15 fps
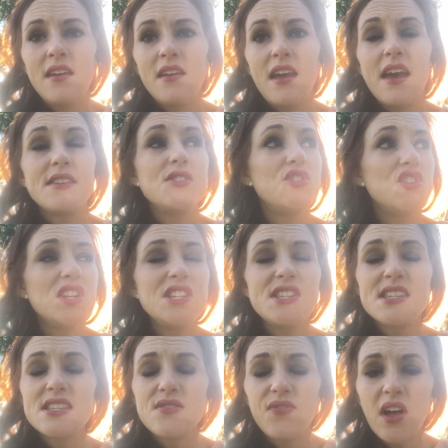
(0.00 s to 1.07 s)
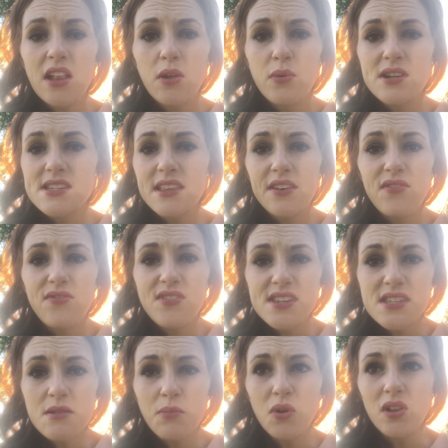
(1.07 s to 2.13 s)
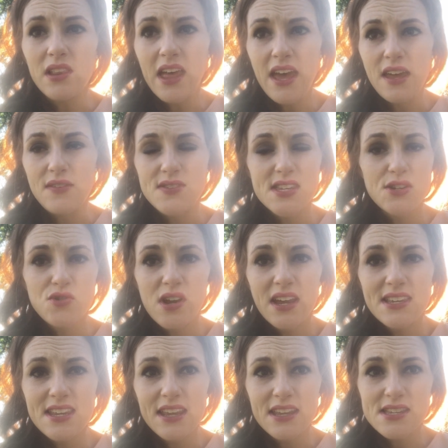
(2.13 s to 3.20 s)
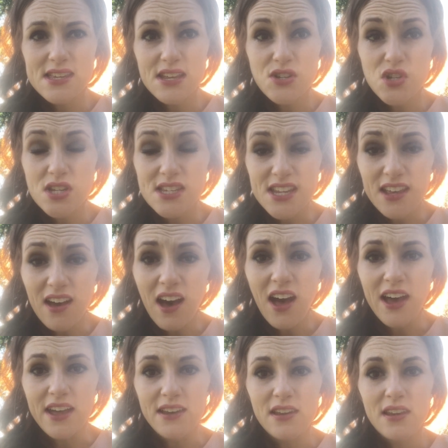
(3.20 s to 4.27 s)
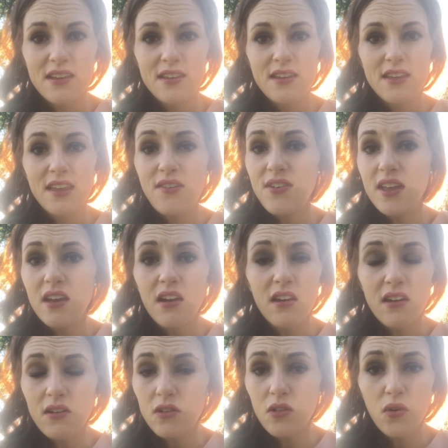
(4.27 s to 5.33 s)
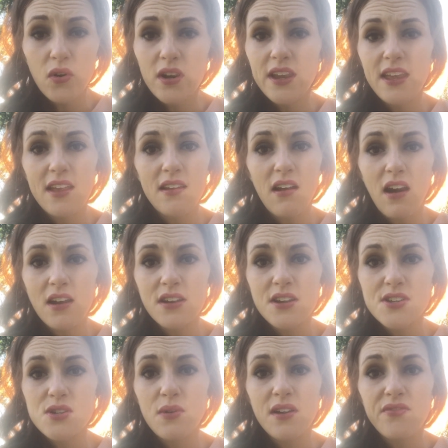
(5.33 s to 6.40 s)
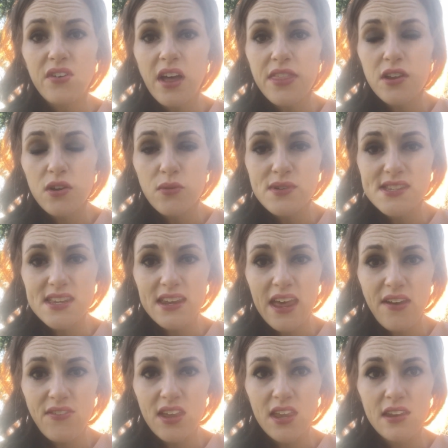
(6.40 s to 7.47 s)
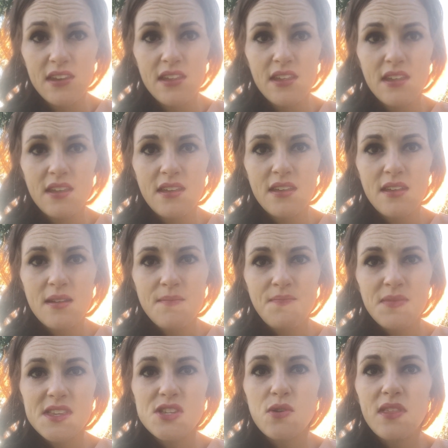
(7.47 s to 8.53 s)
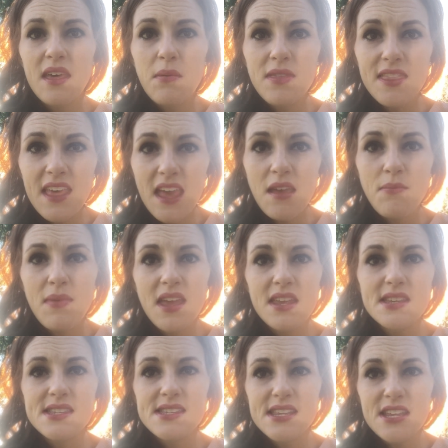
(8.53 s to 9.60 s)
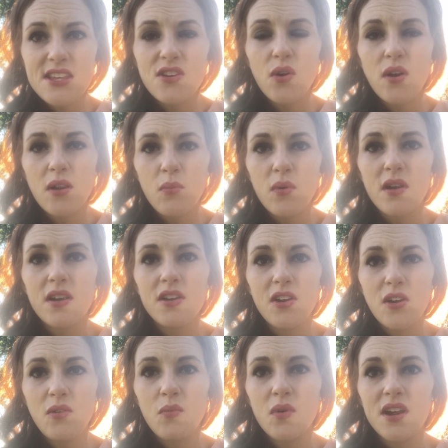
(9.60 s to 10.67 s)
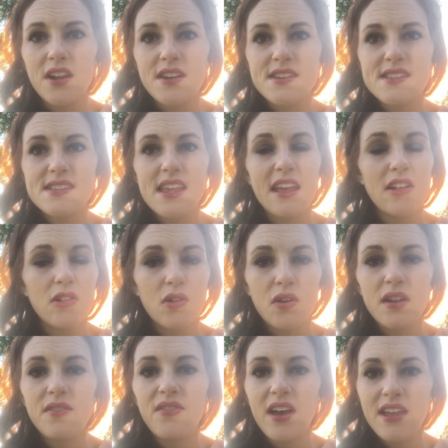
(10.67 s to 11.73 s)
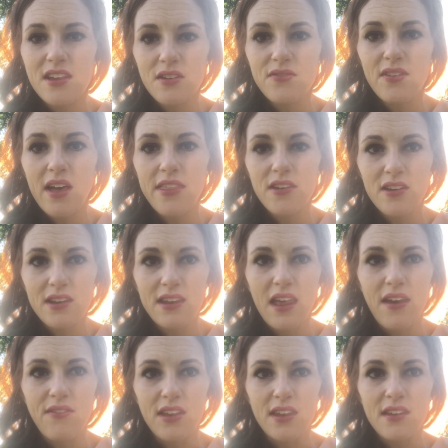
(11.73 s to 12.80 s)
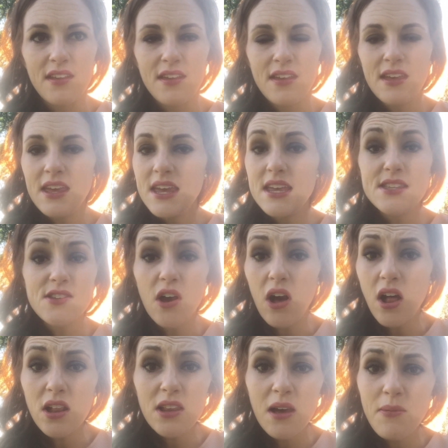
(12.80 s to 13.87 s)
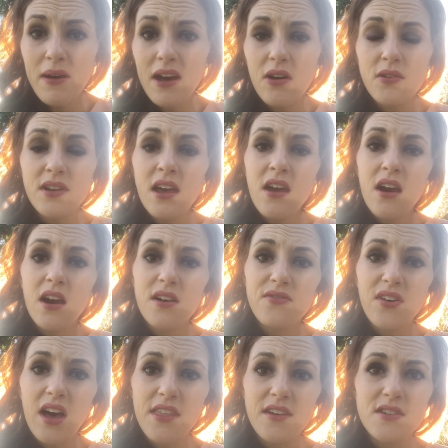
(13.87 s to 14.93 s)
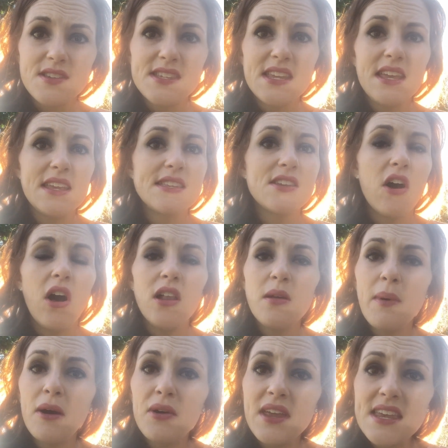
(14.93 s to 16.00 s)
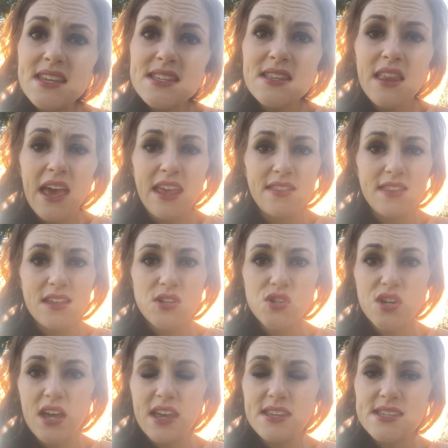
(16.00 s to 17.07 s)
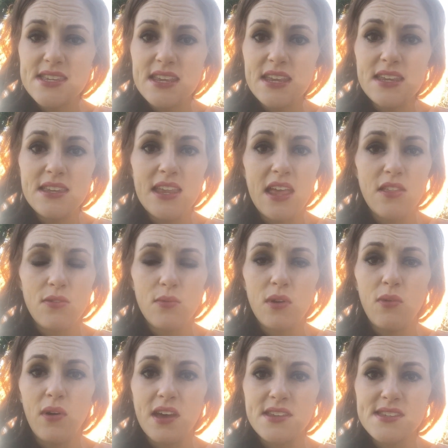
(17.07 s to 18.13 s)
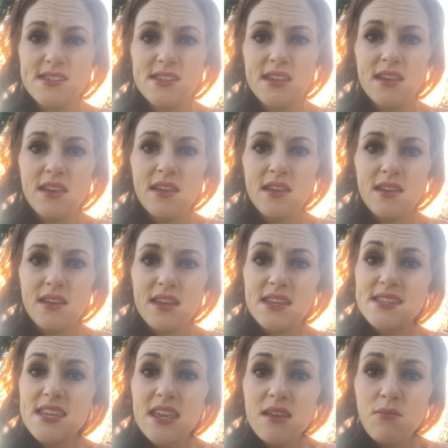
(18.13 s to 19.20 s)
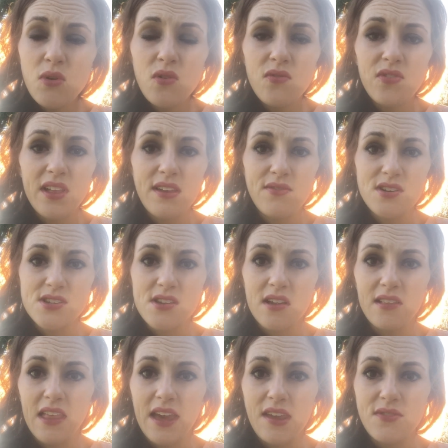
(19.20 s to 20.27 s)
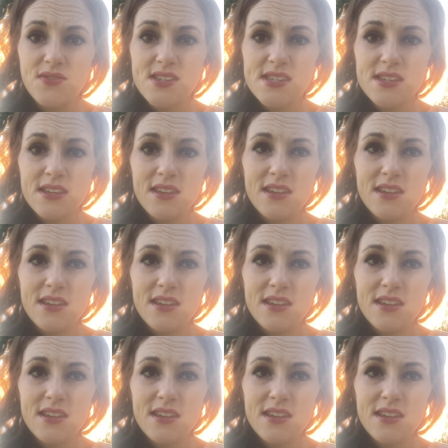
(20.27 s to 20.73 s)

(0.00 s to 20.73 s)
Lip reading: as Jesus followers, live visible lives, attracting attention to God, giving glory and honor to our Father who is in heaven, so that they may see your good works and glorify your Father in heaven? It's all about our Father. See, it's all about his light that shines in and through us. It's him who flavors our lives.